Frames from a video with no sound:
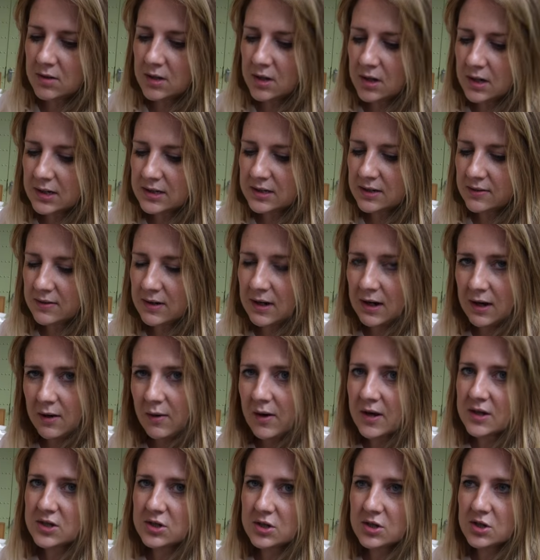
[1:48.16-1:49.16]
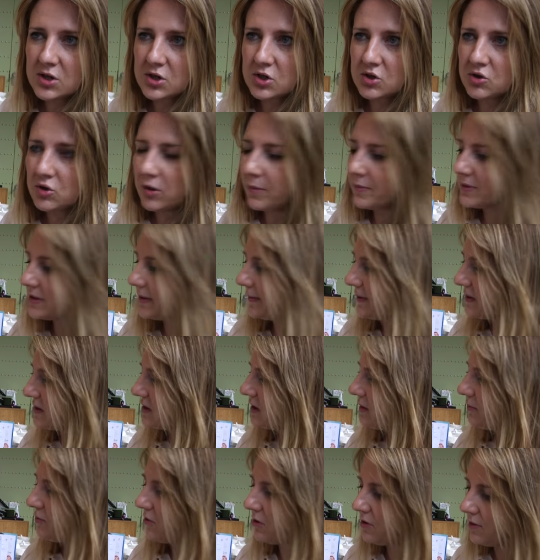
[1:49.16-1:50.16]
the idea now is to just drop some
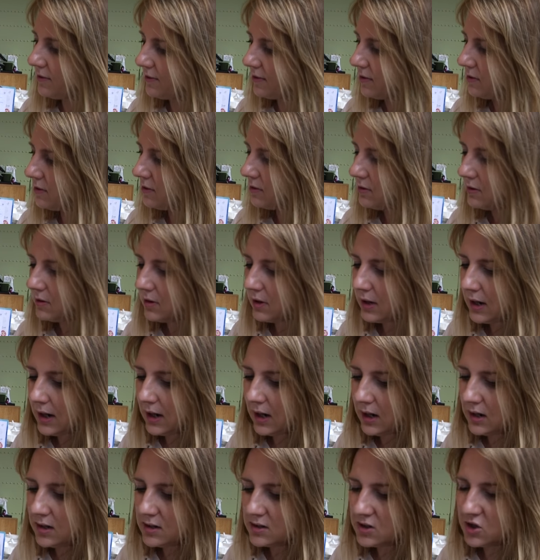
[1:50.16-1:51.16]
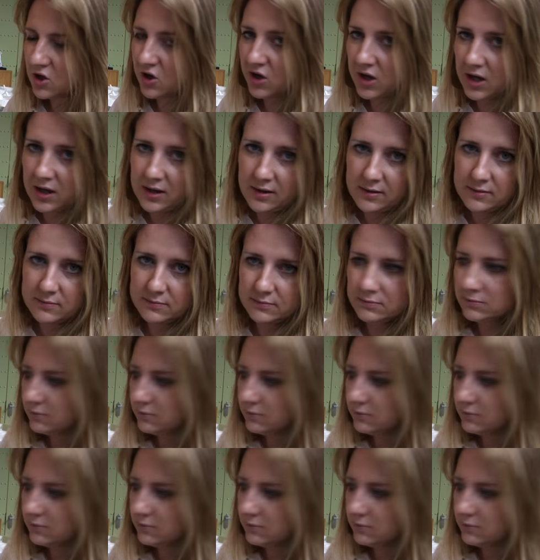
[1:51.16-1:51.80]
into the broth and cook it.